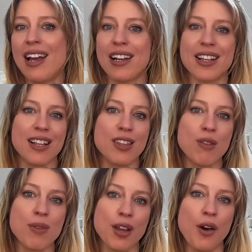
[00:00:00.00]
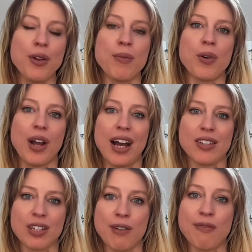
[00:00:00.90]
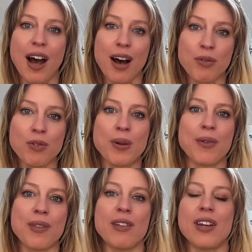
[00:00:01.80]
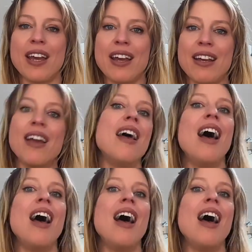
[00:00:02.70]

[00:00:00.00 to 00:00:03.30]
Like I said, this was the only one I actually found when I was looking,